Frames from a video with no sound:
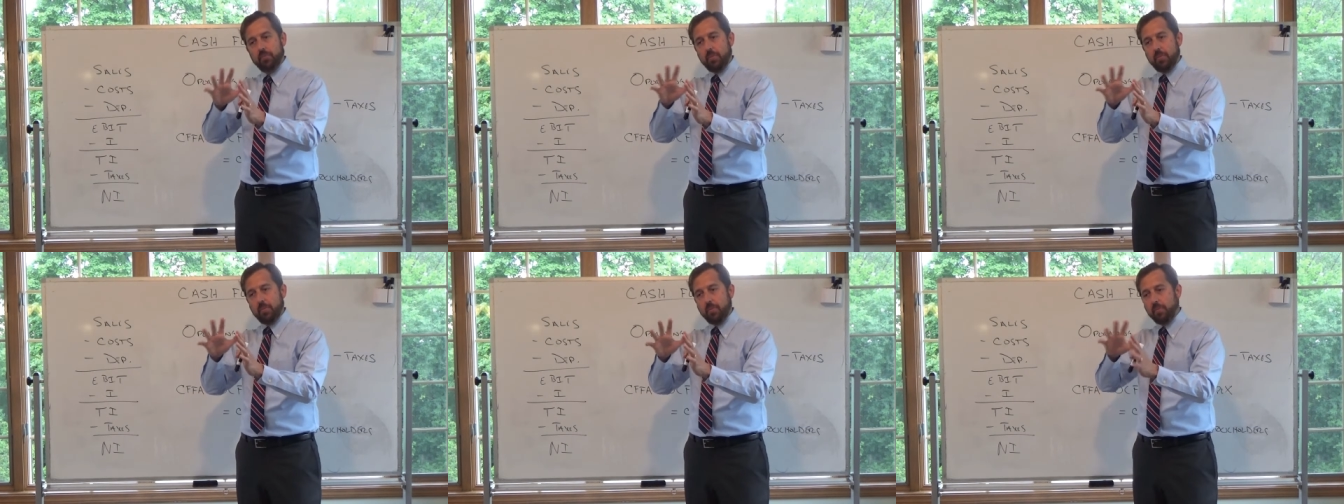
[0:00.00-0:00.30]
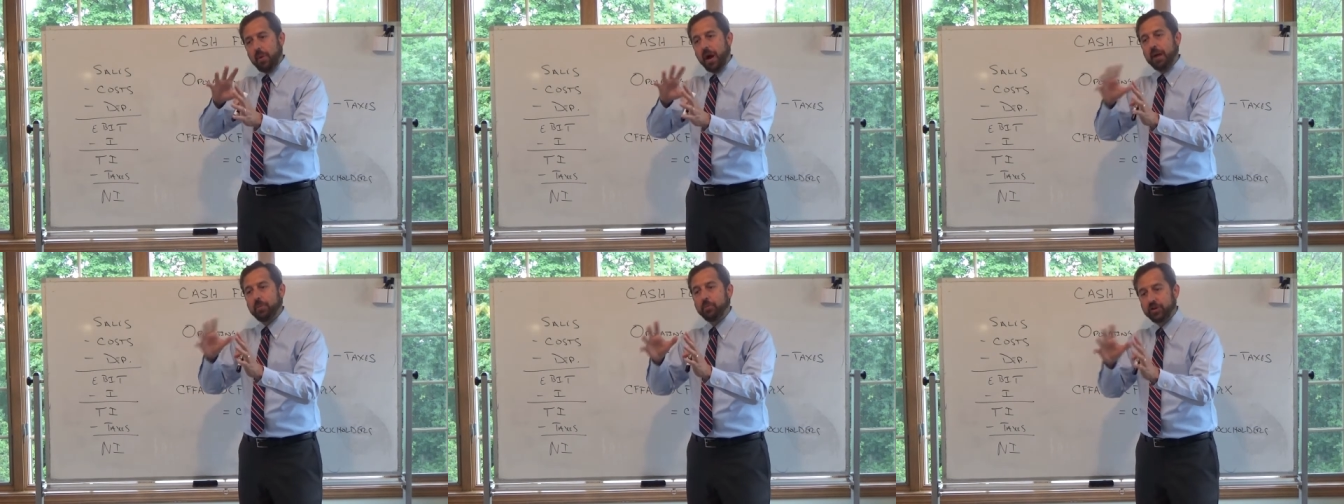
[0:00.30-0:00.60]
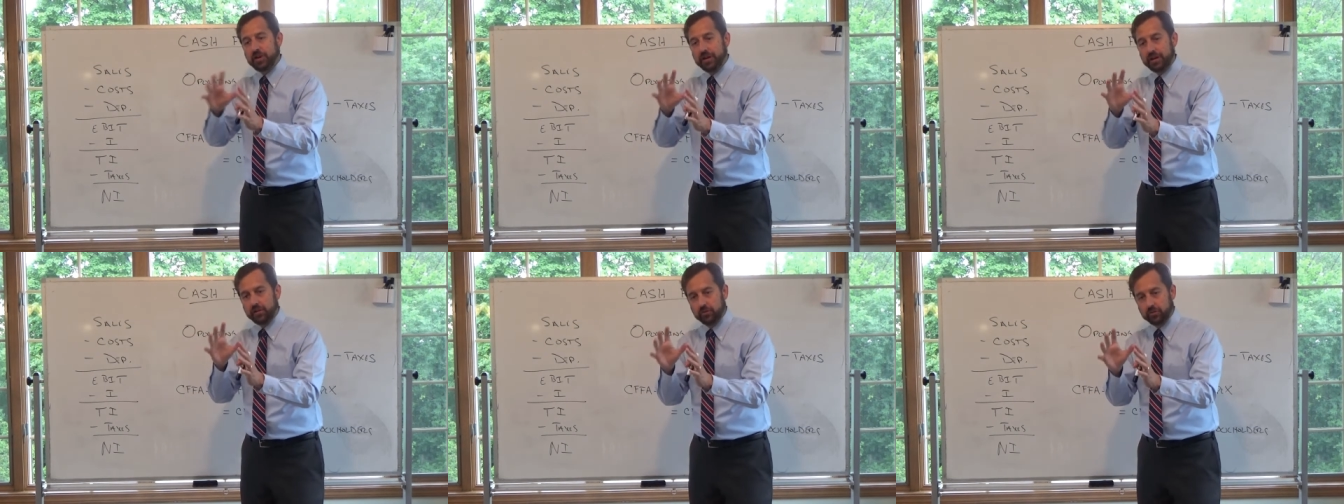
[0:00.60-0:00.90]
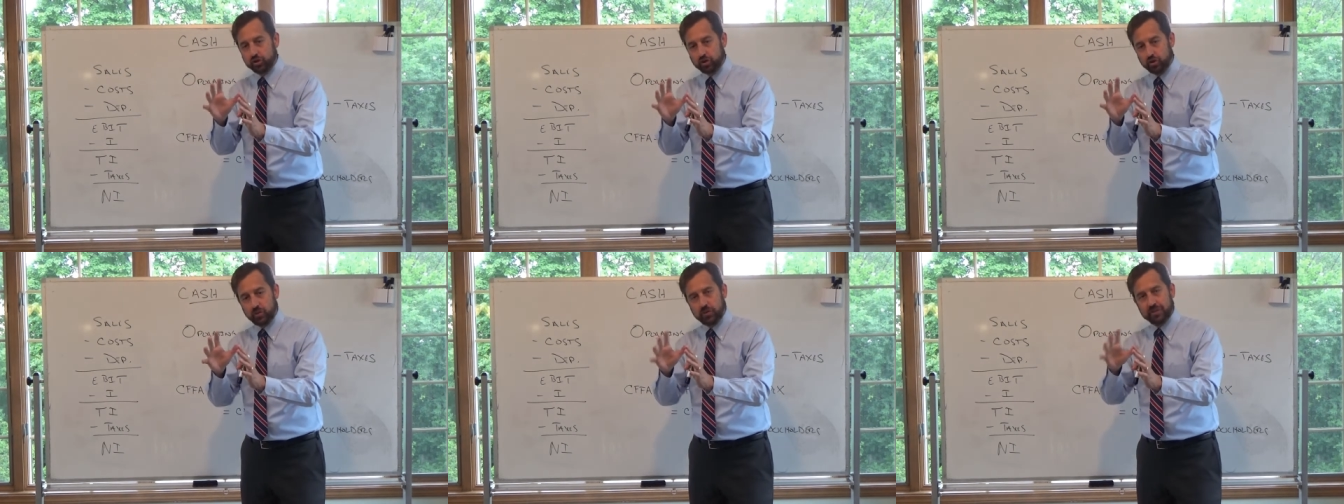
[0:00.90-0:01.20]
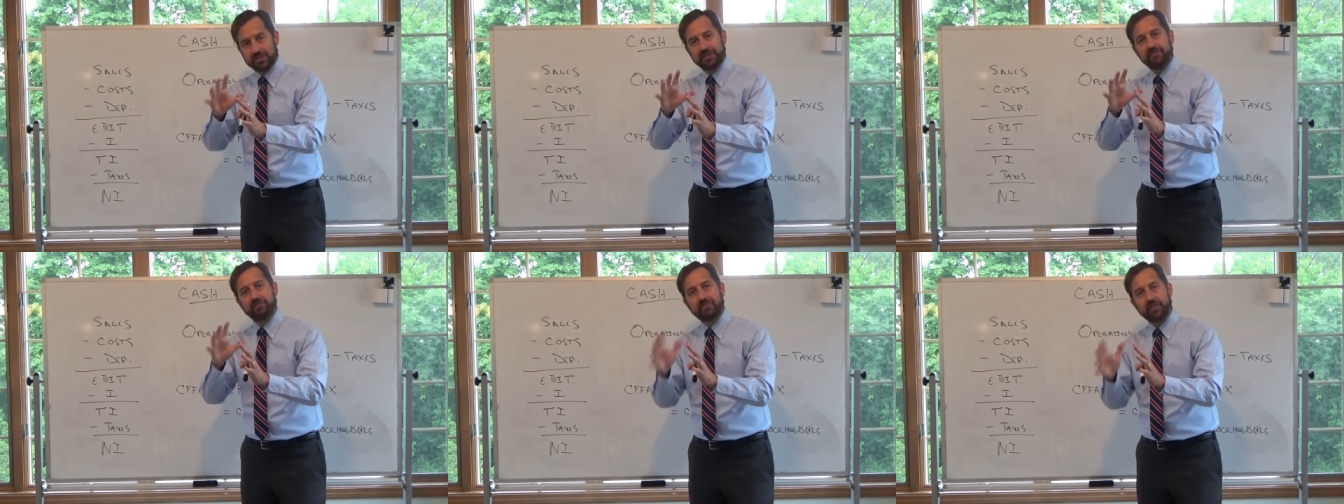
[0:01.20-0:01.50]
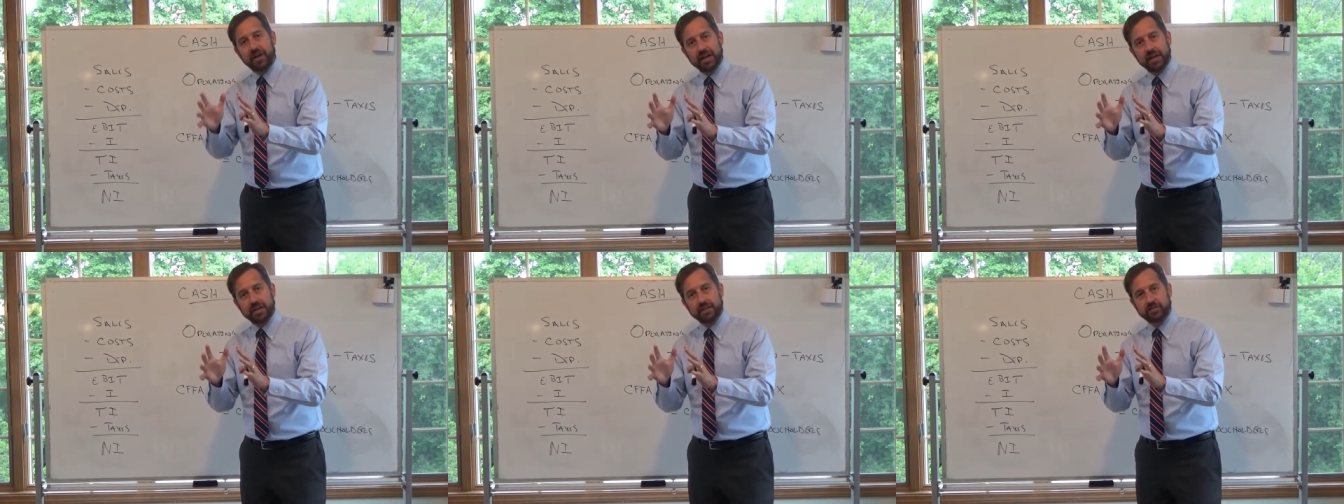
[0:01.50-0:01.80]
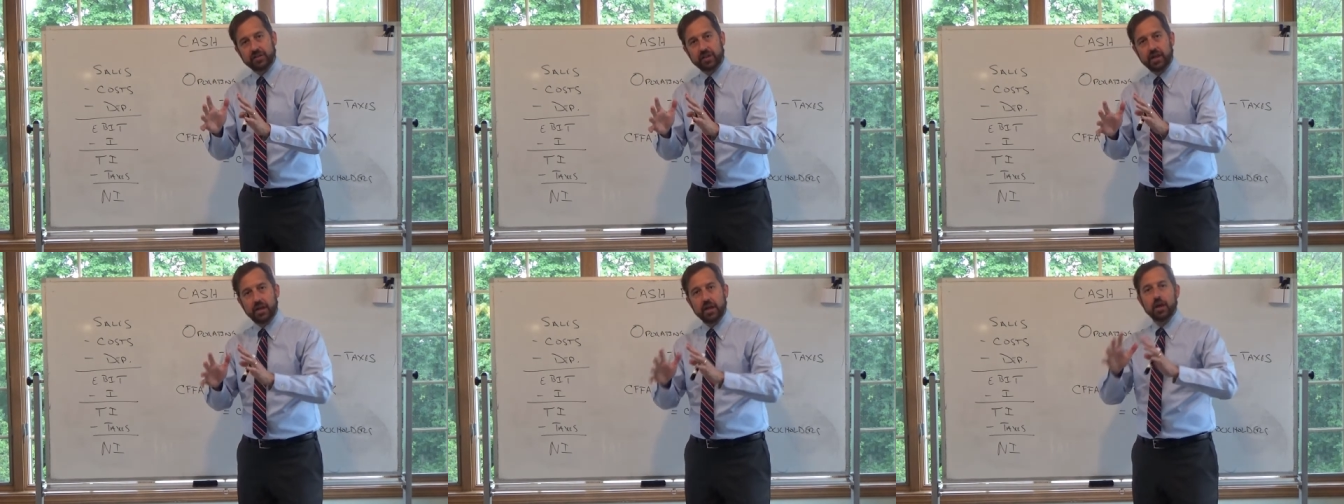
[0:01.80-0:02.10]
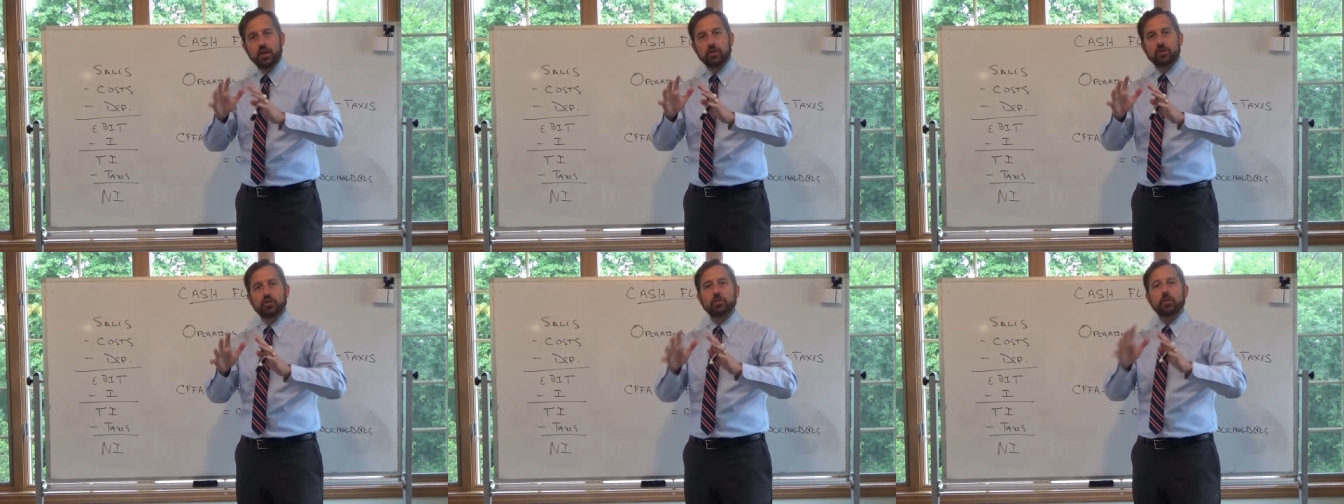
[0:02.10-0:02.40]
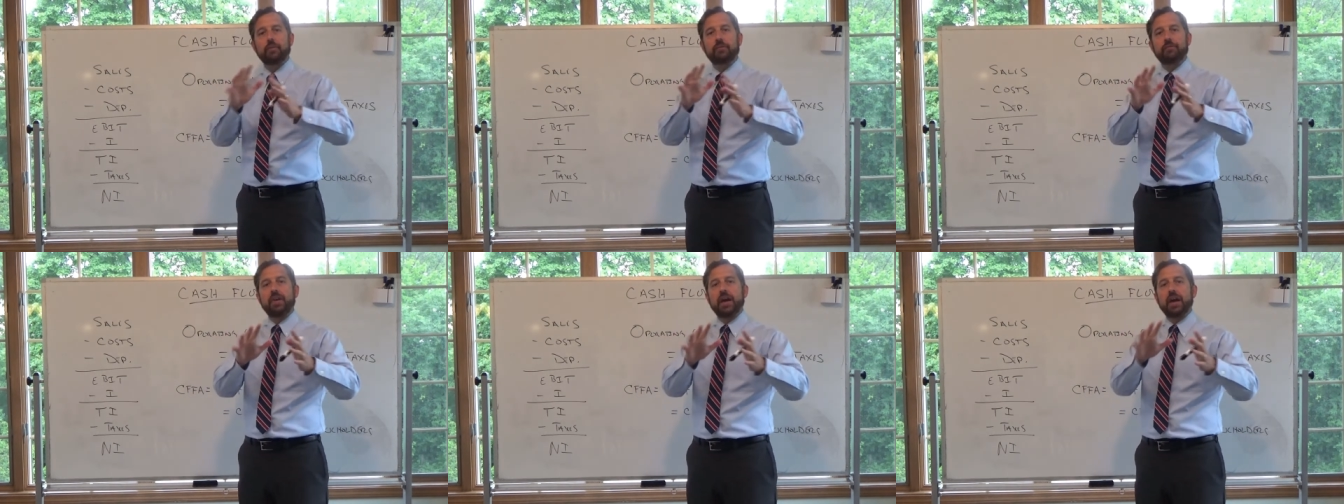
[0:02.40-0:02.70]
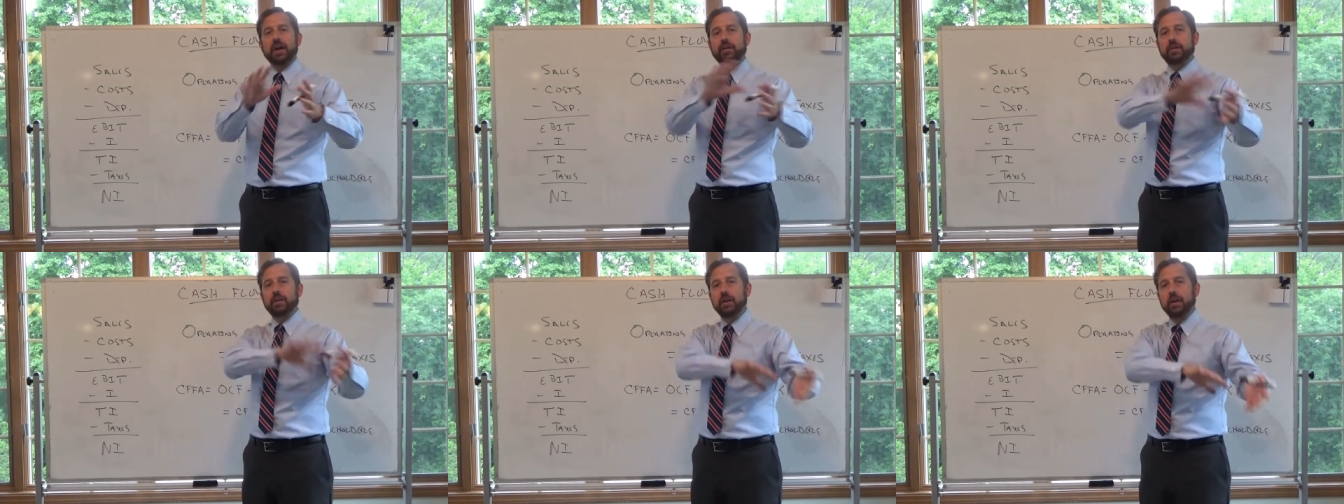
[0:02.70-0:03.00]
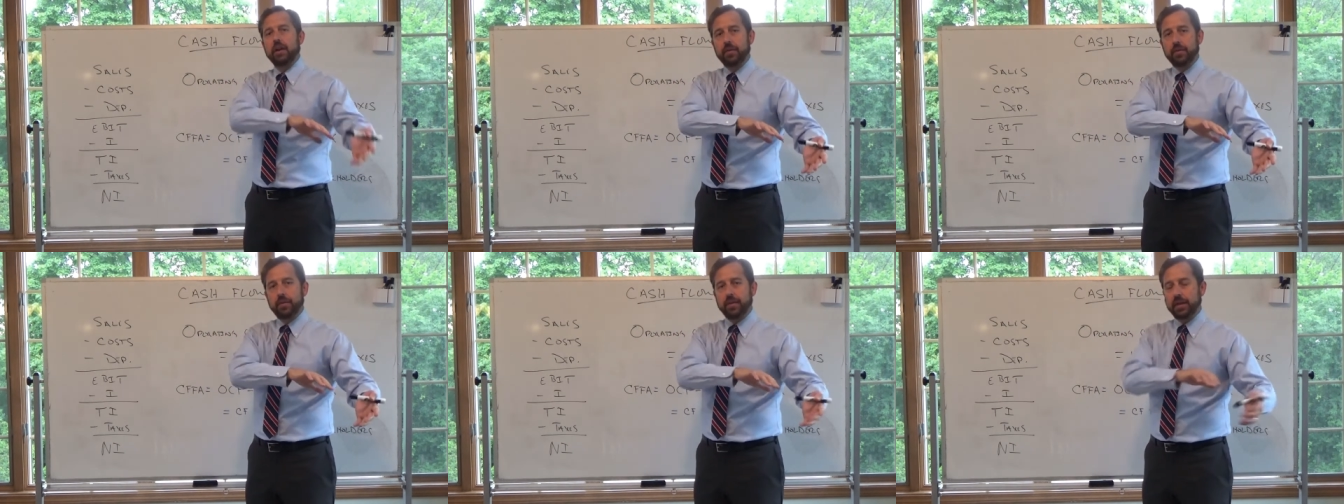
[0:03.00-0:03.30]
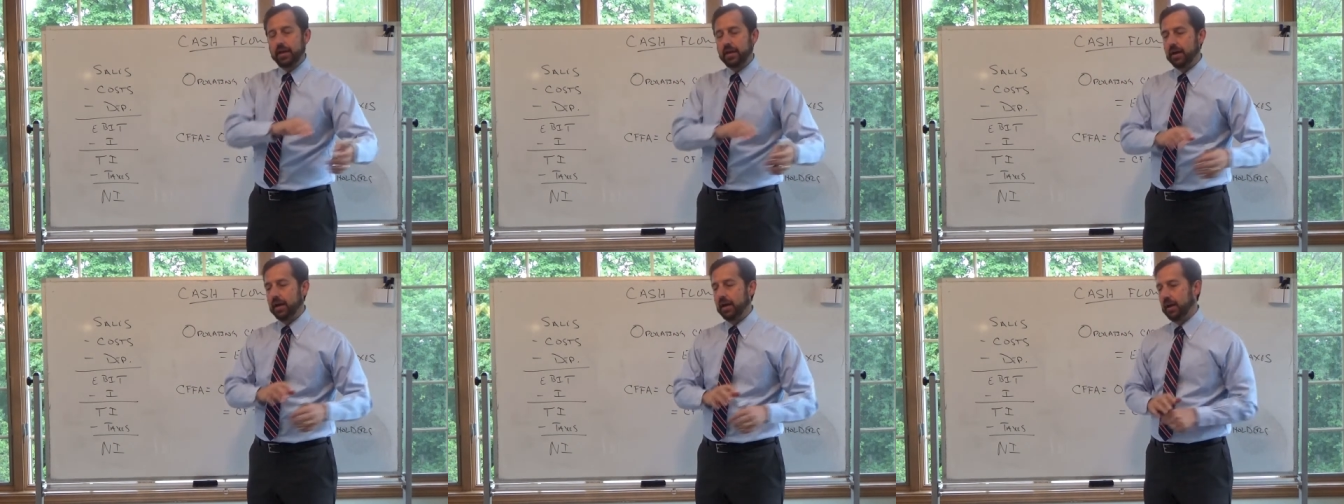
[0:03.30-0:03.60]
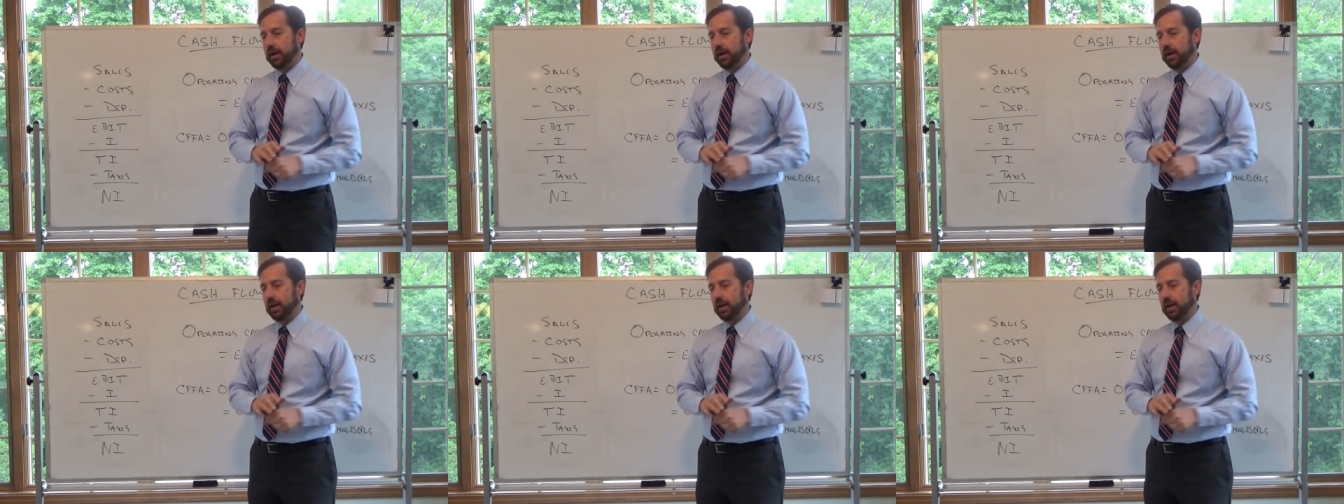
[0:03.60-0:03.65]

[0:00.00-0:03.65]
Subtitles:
my particular choice in financing to affect the